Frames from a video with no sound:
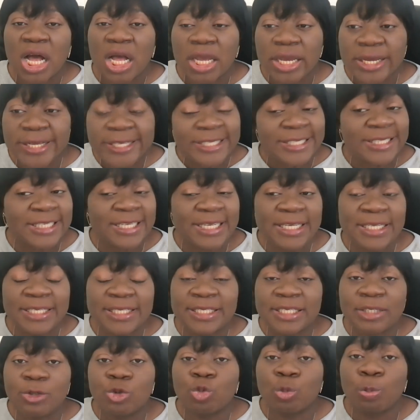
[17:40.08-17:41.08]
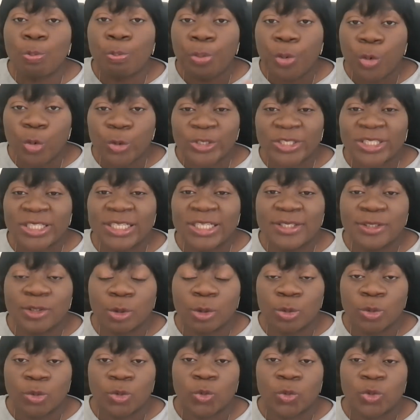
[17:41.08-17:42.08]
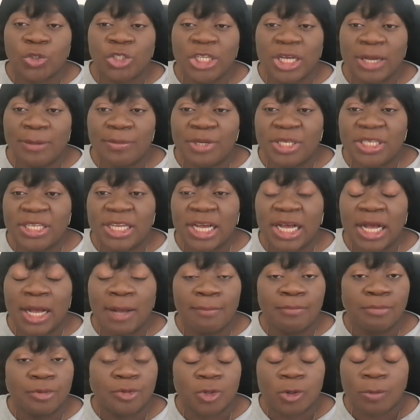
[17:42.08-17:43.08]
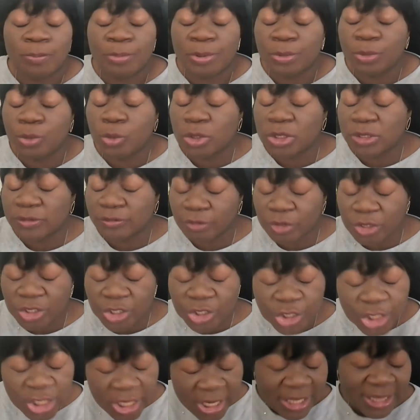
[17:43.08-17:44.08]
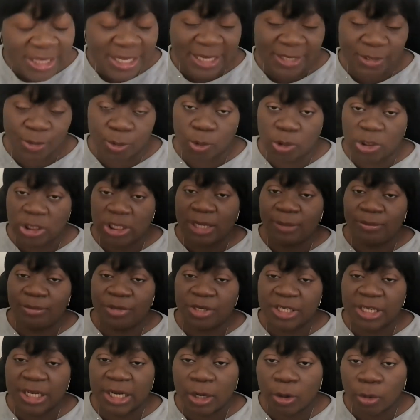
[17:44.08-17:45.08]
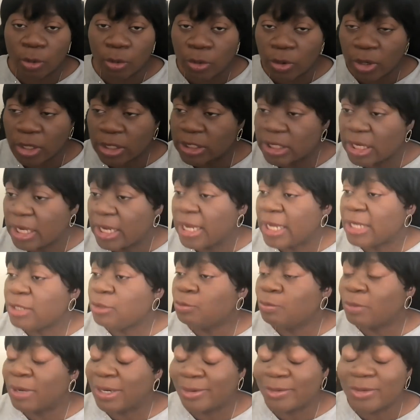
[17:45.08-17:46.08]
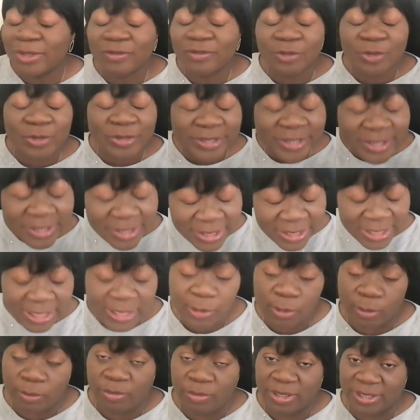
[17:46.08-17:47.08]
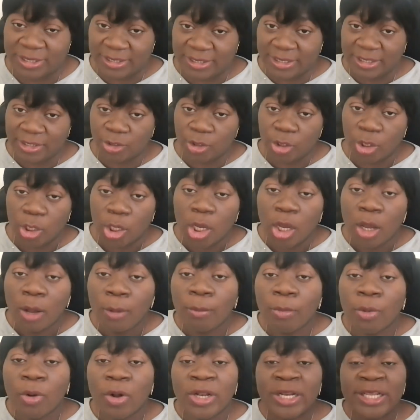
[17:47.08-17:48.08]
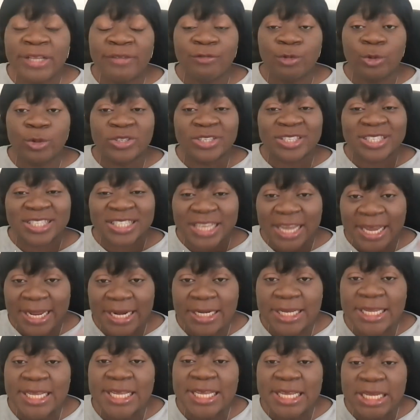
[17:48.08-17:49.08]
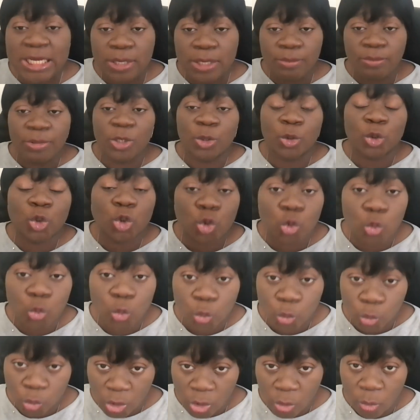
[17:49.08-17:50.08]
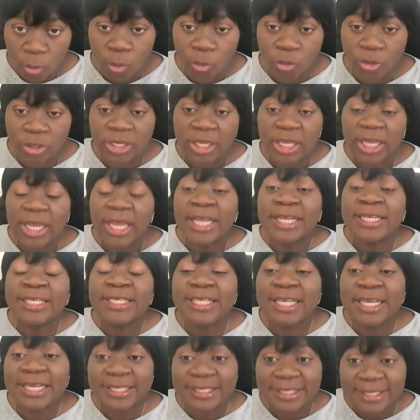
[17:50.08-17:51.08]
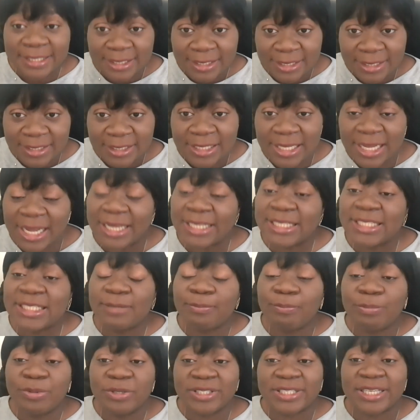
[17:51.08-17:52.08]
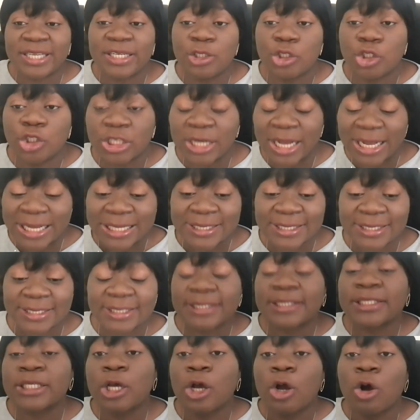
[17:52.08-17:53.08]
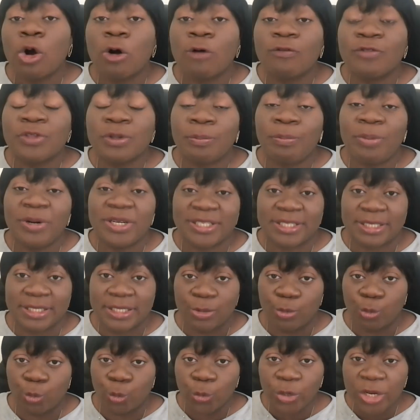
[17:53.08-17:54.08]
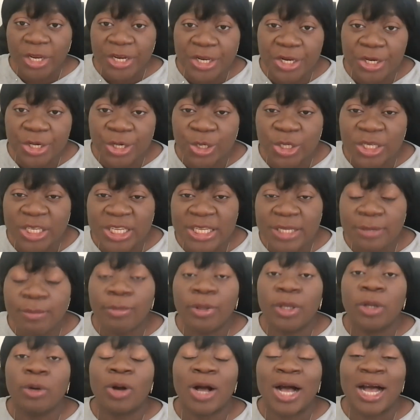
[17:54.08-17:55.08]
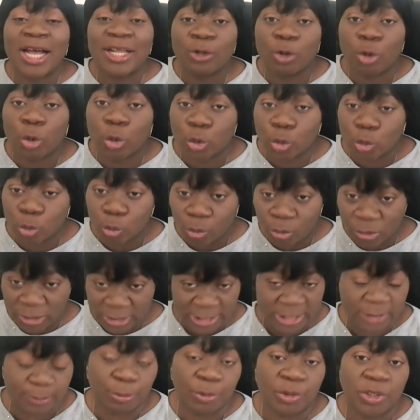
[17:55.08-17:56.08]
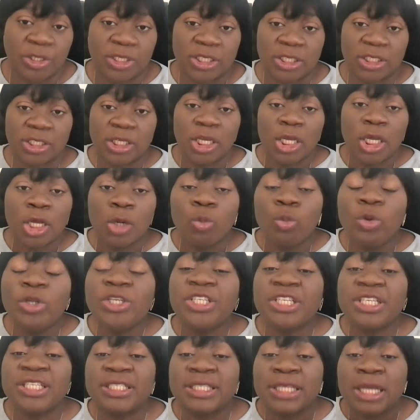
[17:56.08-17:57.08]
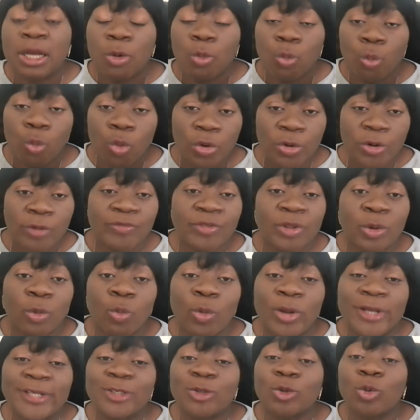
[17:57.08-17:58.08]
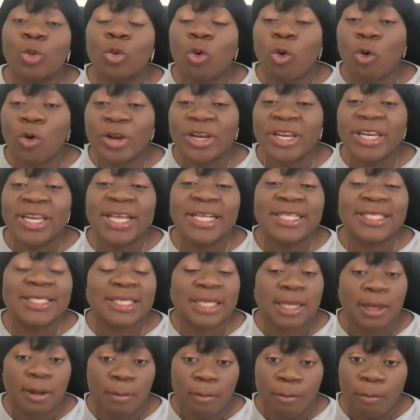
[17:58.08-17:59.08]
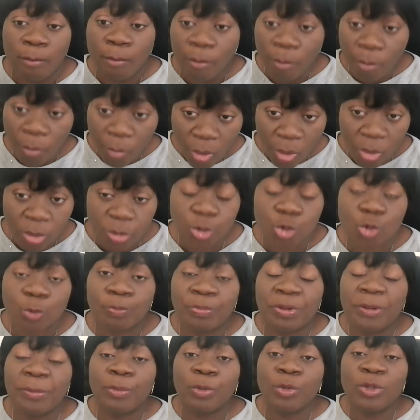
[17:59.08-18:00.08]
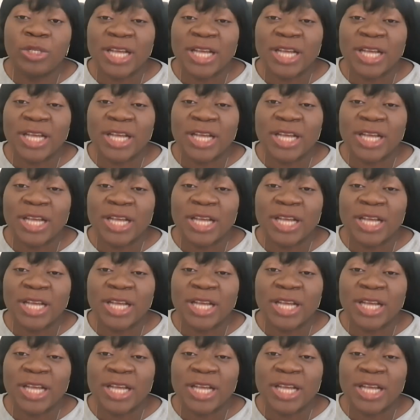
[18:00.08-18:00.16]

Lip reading: It's easy to post things on social media, and some people don't even check their social media, or you might not even see your message. But if you send email to someone, there's 90% chances of the person reading the email and also responding, which is one of the ways to connect more to people